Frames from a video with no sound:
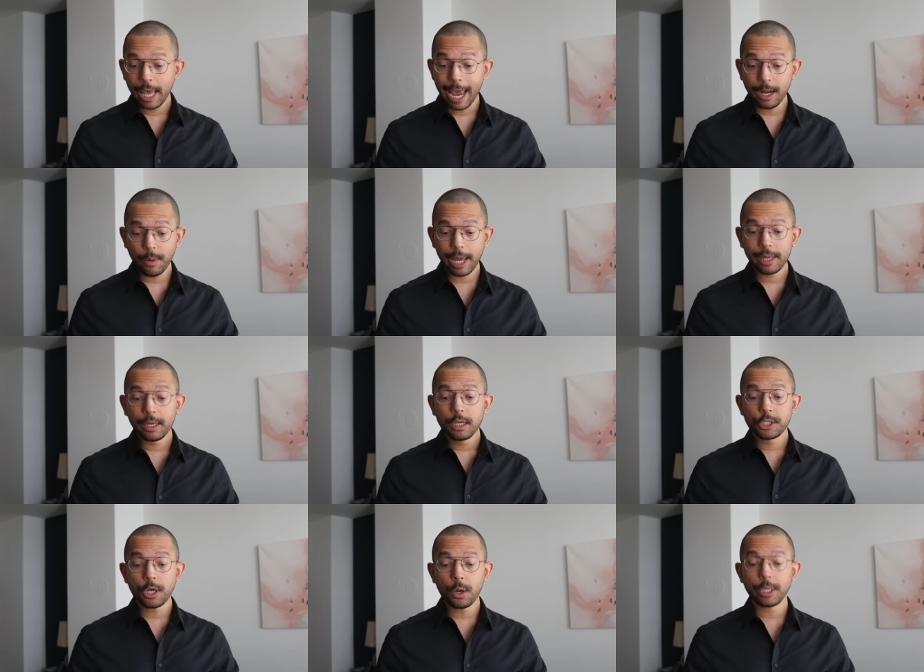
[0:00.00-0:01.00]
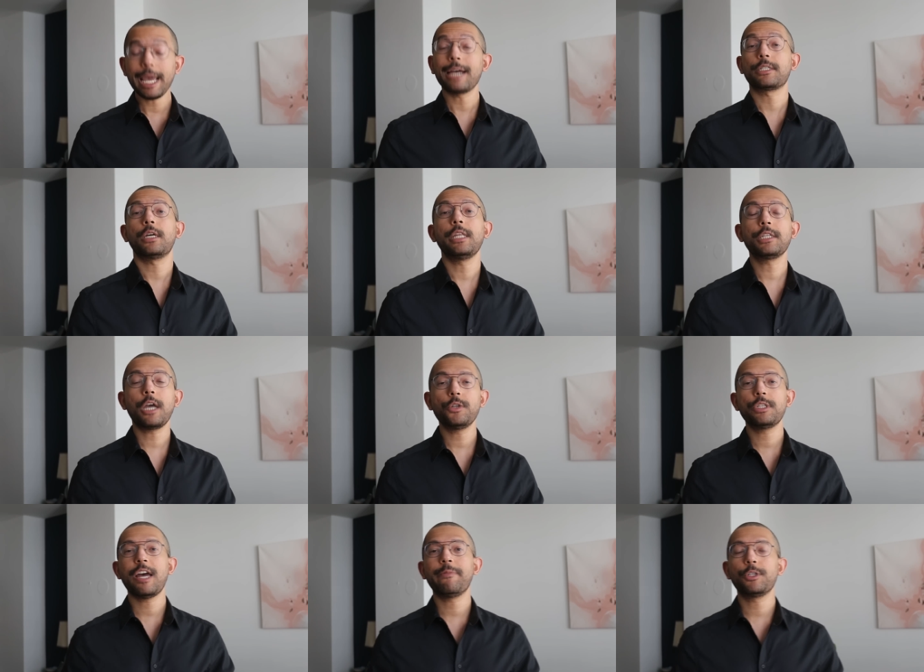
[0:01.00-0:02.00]
Anyway, so yes, these
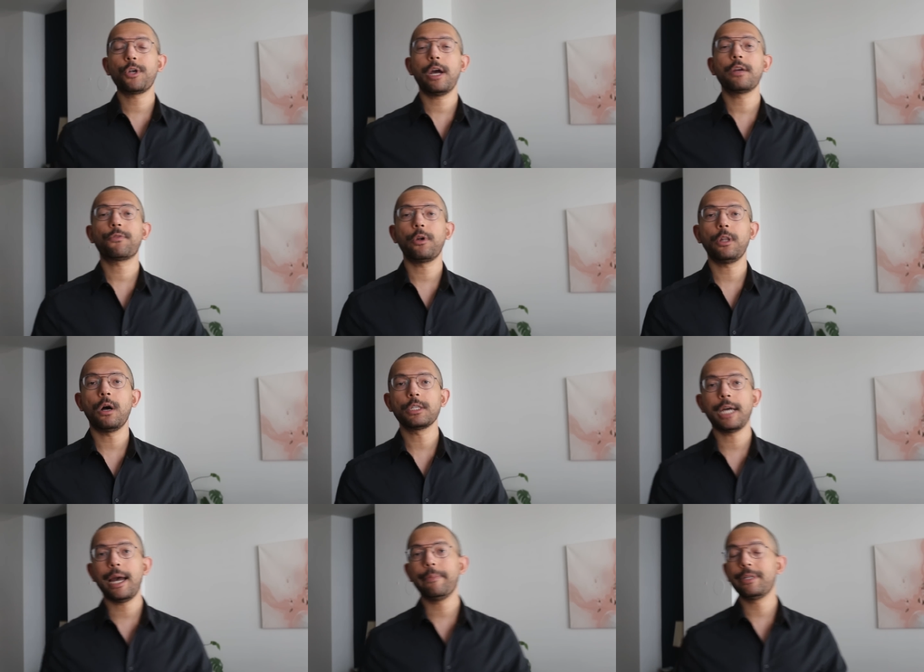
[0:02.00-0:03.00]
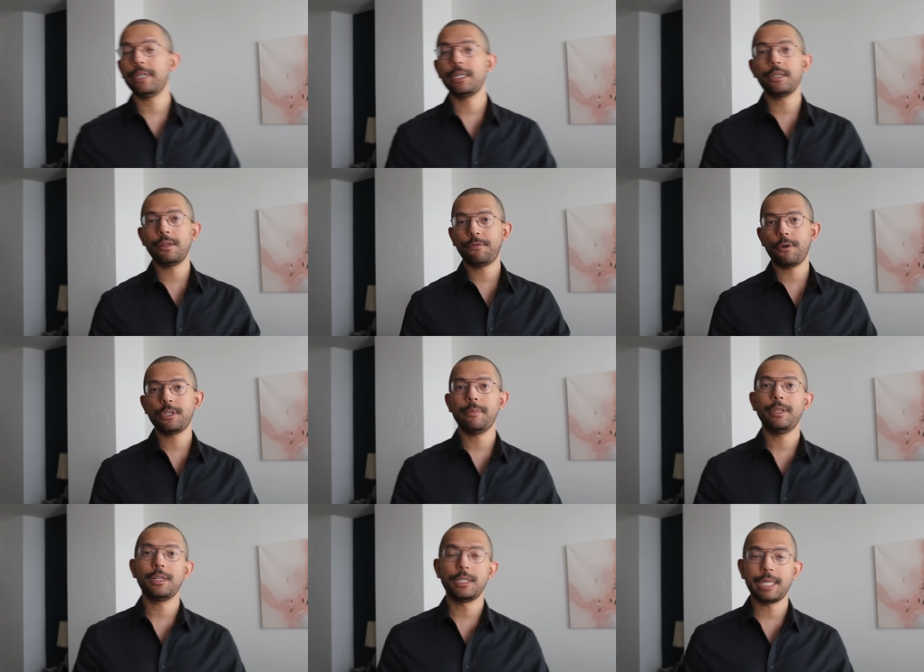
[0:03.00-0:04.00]
countries have been trying for a long time. This isn't the first time
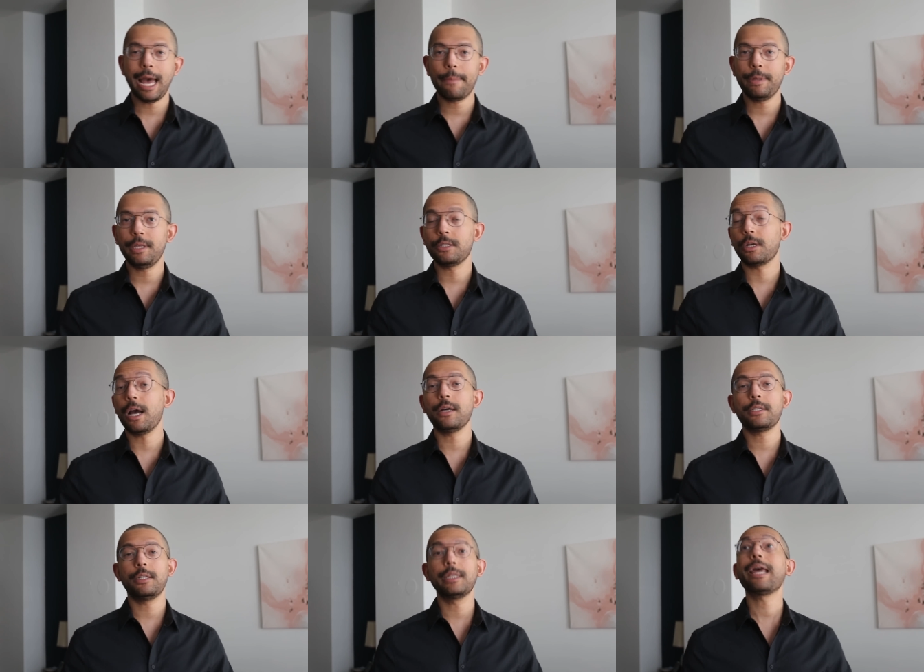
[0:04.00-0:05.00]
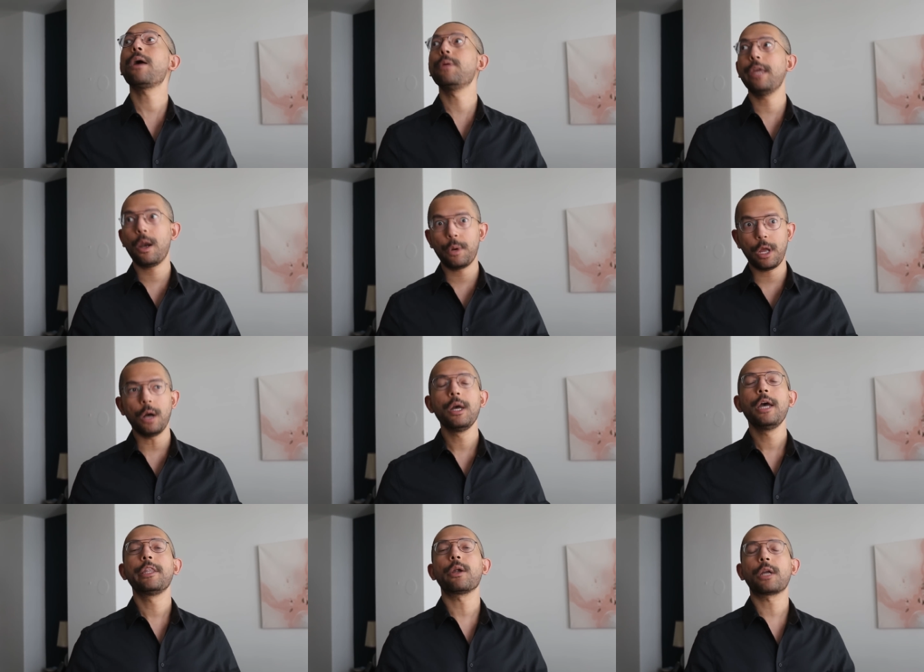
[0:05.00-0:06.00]
that this has happened. These are constant, there we go.
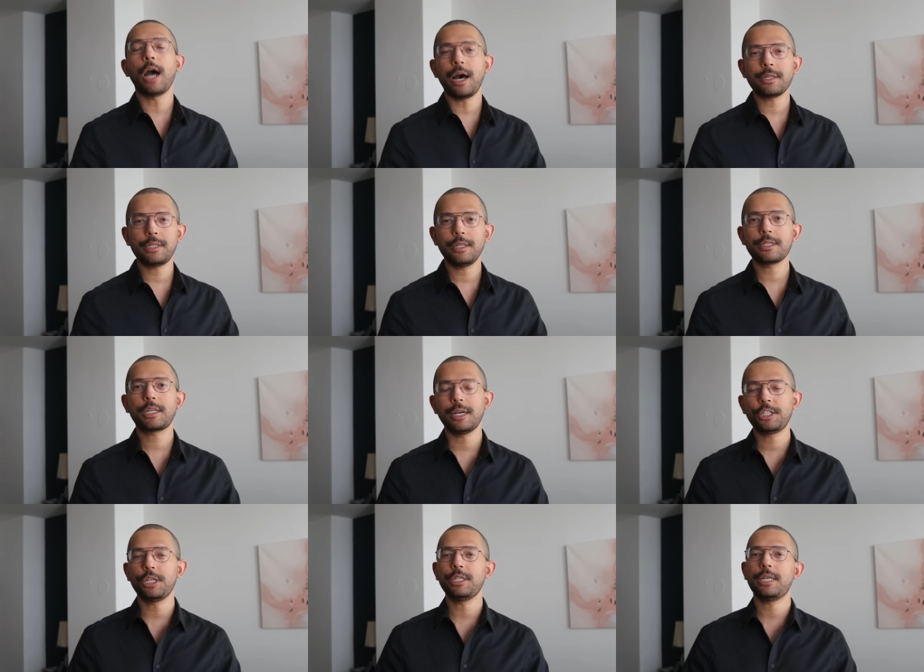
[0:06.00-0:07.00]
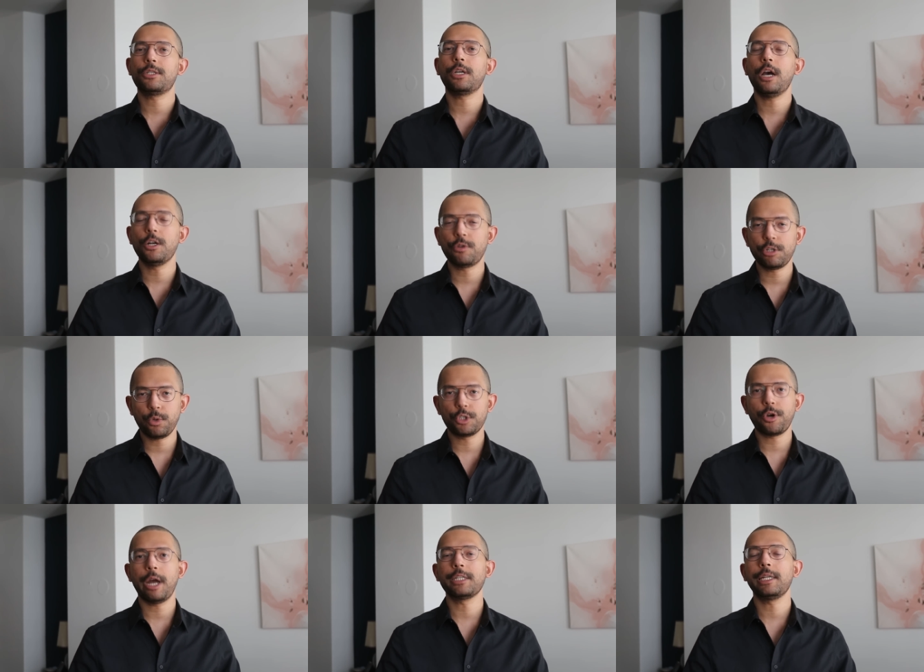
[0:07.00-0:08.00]
There are constant discussions as to countries who are
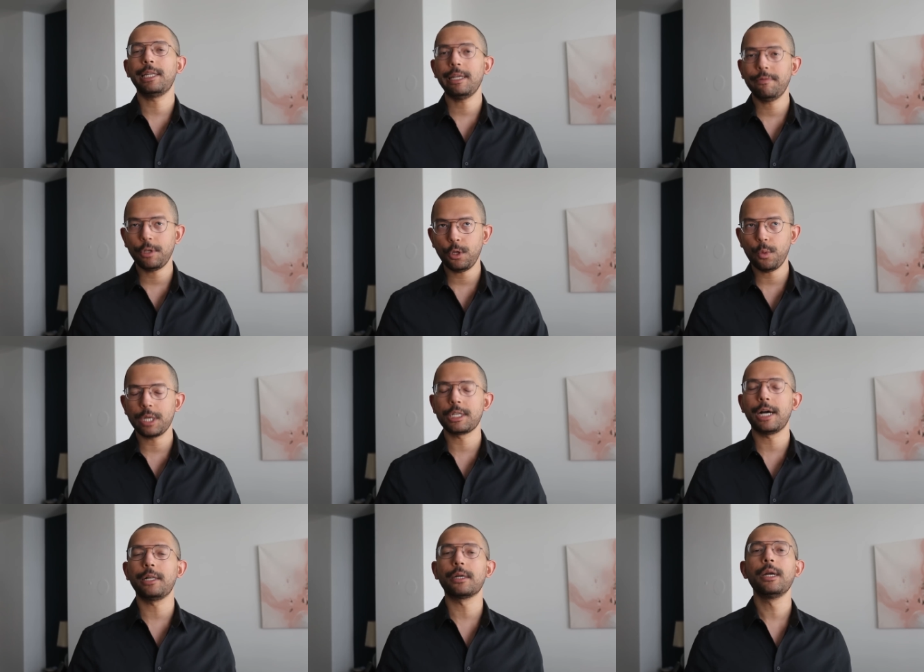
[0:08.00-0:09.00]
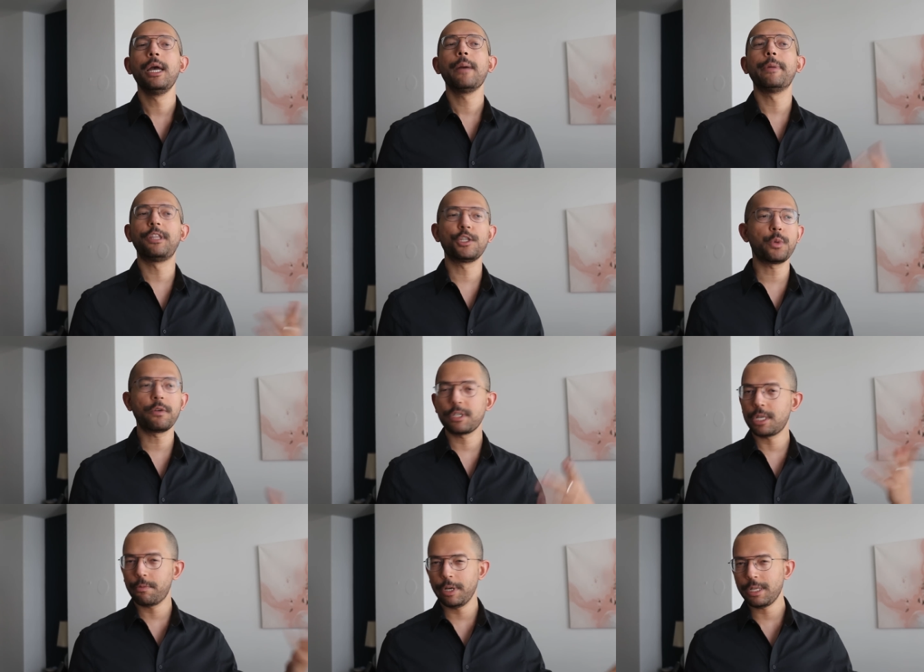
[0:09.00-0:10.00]
trying to leave the US dollar, but this one for
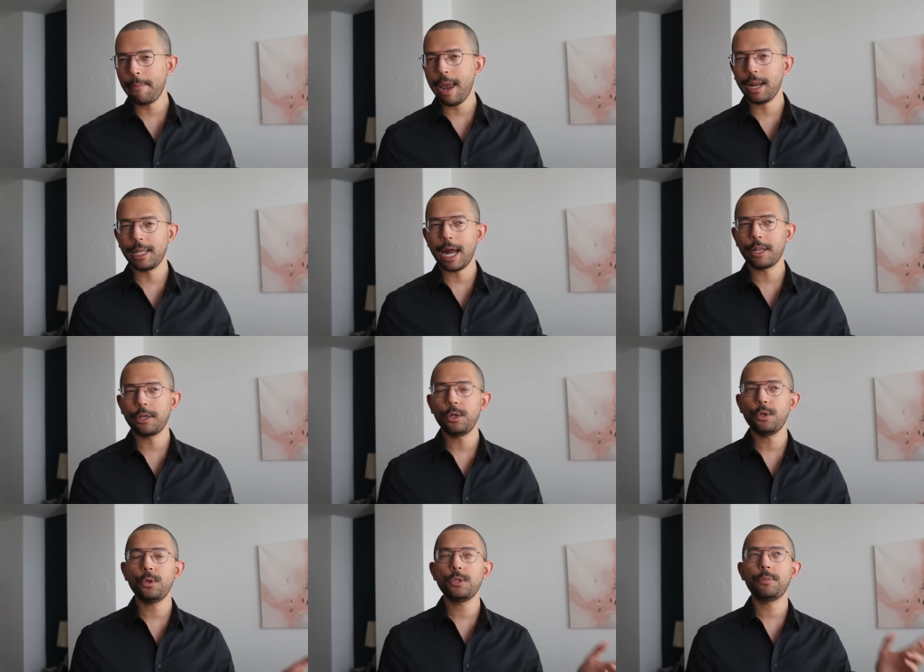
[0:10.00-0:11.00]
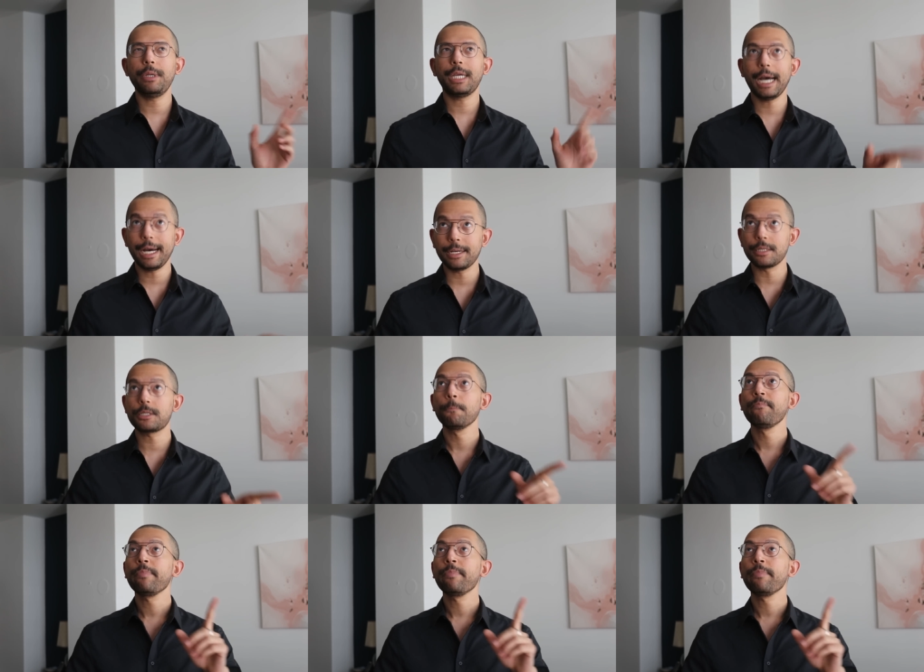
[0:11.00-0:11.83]
some reason made a lot of the news because